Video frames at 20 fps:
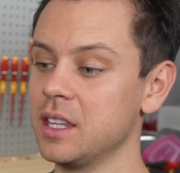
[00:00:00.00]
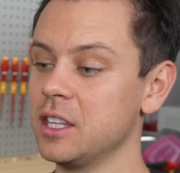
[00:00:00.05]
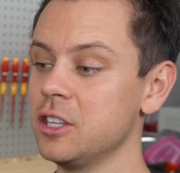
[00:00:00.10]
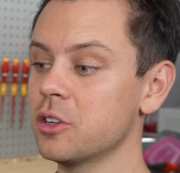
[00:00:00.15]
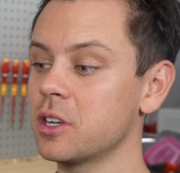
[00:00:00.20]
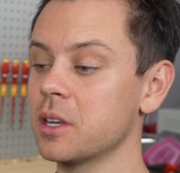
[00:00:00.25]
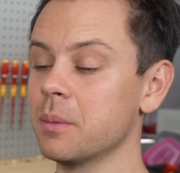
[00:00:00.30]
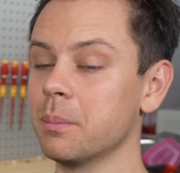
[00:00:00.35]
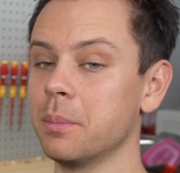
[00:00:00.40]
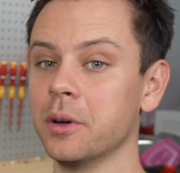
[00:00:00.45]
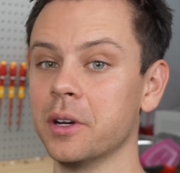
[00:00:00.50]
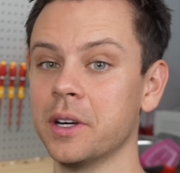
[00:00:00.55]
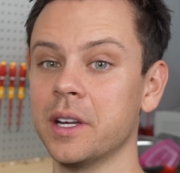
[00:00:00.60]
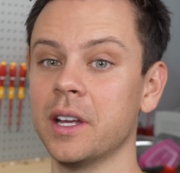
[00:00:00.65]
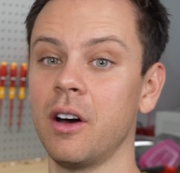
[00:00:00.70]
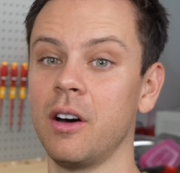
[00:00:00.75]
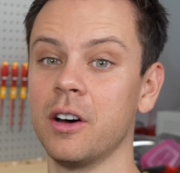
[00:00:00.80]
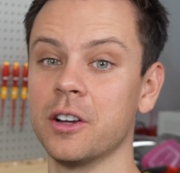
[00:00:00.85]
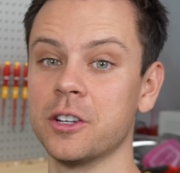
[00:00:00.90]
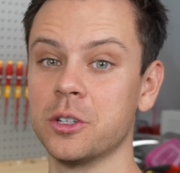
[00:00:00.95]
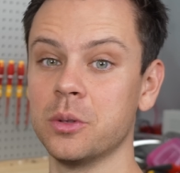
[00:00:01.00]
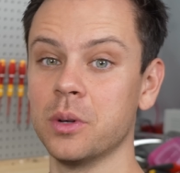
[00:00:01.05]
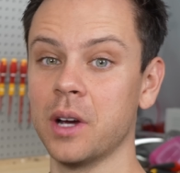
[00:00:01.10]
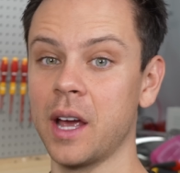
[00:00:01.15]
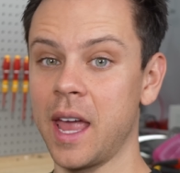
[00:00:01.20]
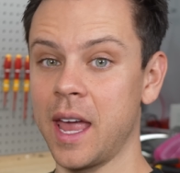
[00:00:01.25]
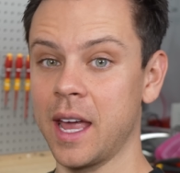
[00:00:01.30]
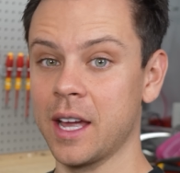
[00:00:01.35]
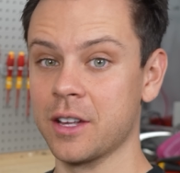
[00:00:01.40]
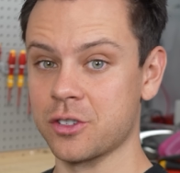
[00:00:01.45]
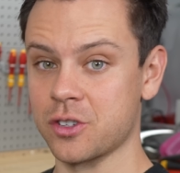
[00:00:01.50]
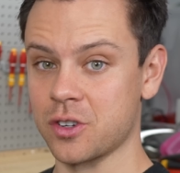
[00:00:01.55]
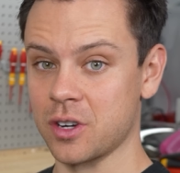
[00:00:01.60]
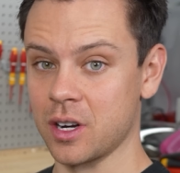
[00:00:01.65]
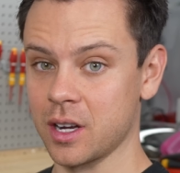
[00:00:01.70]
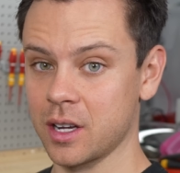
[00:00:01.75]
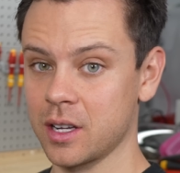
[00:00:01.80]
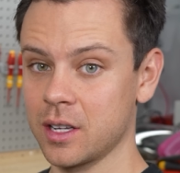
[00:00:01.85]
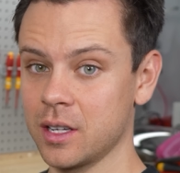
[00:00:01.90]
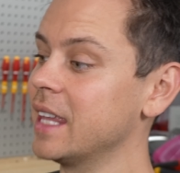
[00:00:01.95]
then you can put it onto a hand
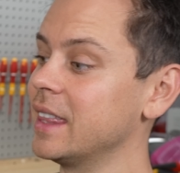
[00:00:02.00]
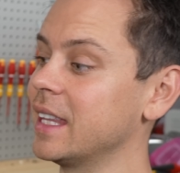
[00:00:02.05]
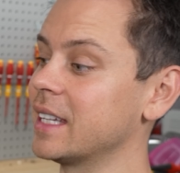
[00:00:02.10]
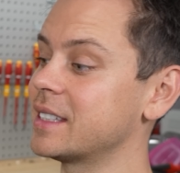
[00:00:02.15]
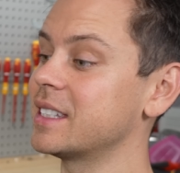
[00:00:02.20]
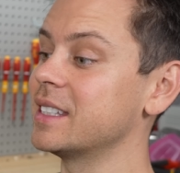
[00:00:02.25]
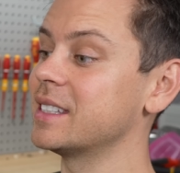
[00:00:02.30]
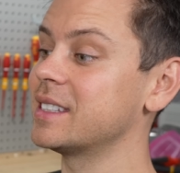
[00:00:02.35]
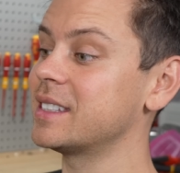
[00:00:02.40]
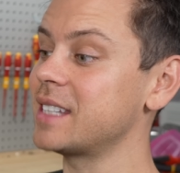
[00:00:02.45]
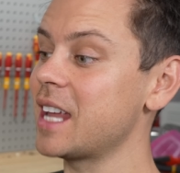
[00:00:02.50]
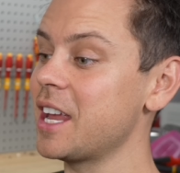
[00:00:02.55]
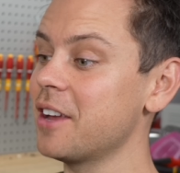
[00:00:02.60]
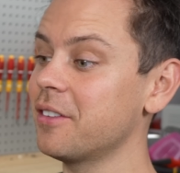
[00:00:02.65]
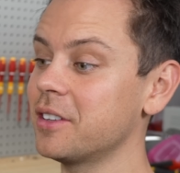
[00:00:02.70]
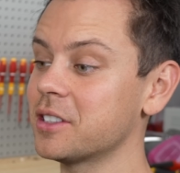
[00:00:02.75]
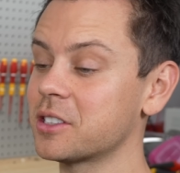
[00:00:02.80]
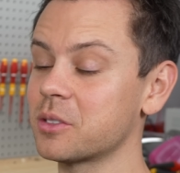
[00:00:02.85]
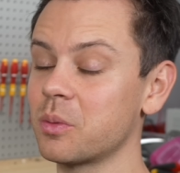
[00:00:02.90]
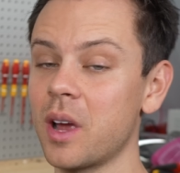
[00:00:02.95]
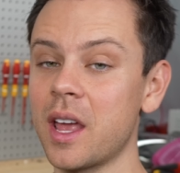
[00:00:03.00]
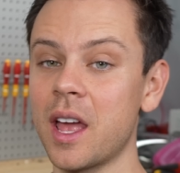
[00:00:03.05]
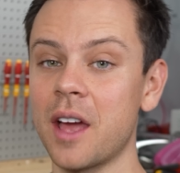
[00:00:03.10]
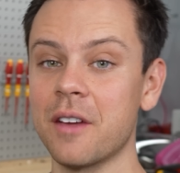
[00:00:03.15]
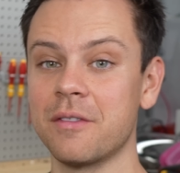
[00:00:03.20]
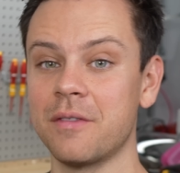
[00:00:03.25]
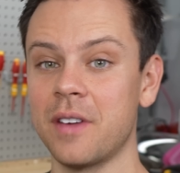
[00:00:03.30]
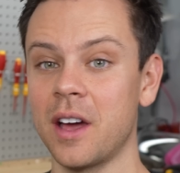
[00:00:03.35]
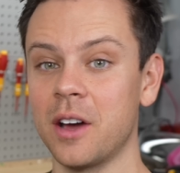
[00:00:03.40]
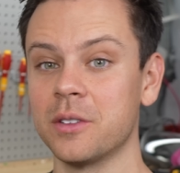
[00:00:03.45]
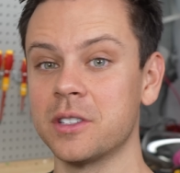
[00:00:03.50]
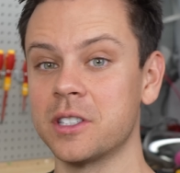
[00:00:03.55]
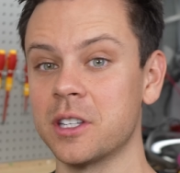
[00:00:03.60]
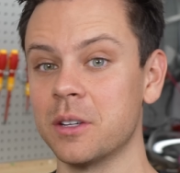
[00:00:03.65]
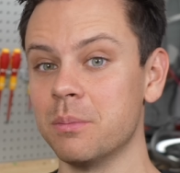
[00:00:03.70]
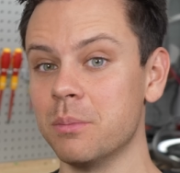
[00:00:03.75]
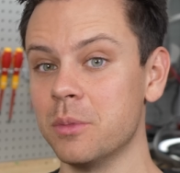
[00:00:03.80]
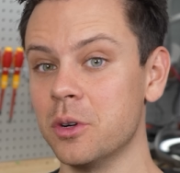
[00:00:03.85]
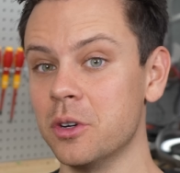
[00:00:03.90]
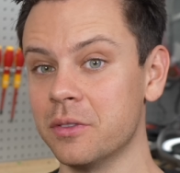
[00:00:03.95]
truck, and that's the safest way I've found to
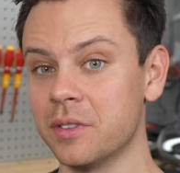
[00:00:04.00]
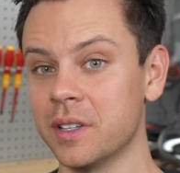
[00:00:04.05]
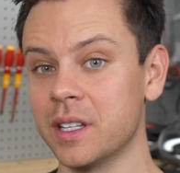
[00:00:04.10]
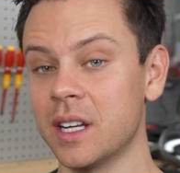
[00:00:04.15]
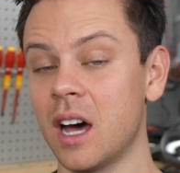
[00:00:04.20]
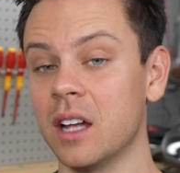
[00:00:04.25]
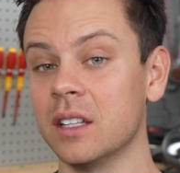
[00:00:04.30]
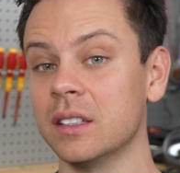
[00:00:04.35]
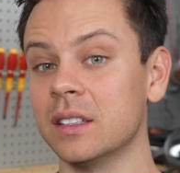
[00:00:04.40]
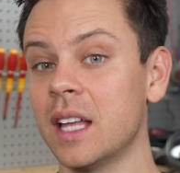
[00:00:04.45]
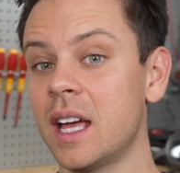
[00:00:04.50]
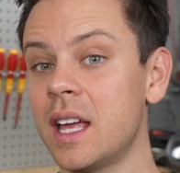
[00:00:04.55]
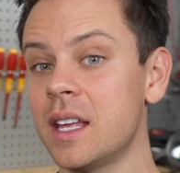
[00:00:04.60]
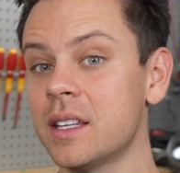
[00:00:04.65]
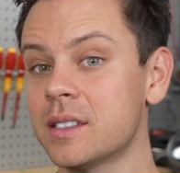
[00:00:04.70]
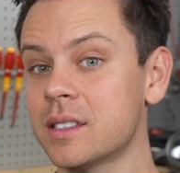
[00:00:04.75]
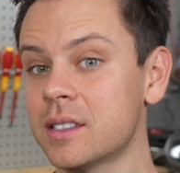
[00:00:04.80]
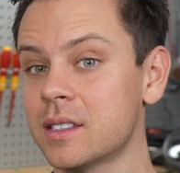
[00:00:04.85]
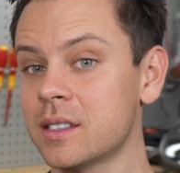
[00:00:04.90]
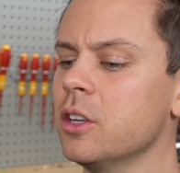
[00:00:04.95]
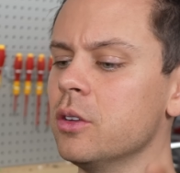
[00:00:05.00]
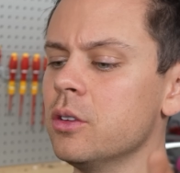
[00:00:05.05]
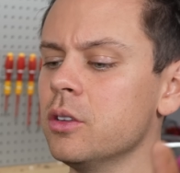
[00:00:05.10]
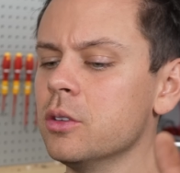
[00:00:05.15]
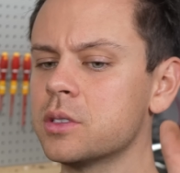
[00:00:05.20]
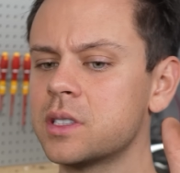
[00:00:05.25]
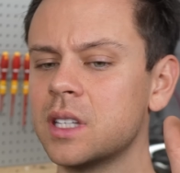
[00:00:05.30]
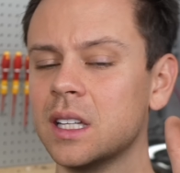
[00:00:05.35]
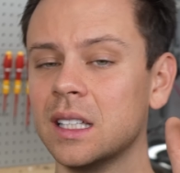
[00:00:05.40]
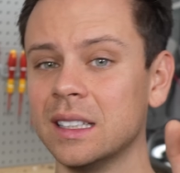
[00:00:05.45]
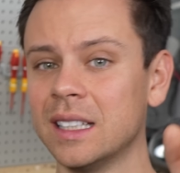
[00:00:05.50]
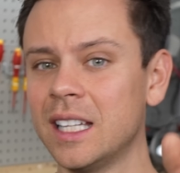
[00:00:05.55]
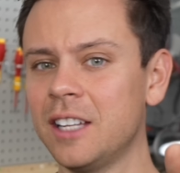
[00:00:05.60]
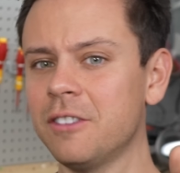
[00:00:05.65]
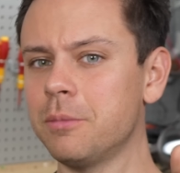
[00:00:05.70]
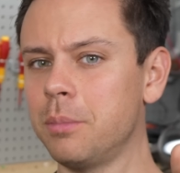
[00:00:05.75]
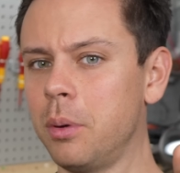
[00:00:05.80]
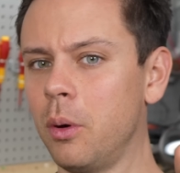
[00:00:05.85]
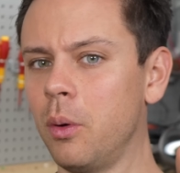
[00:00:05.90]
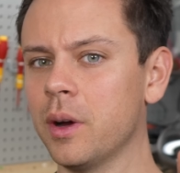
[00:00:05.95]
move it, unless you use the
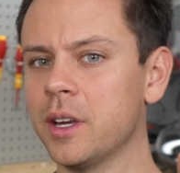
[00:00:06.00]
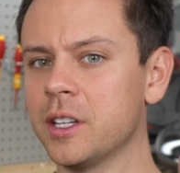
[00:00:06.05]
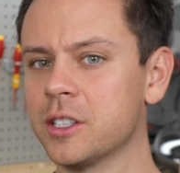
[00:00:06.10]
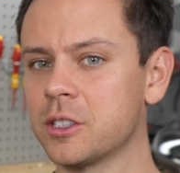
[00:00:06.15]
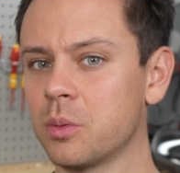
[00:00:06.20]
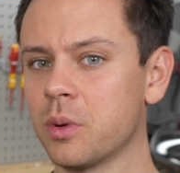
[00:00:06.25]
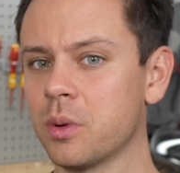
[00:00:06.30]
lift points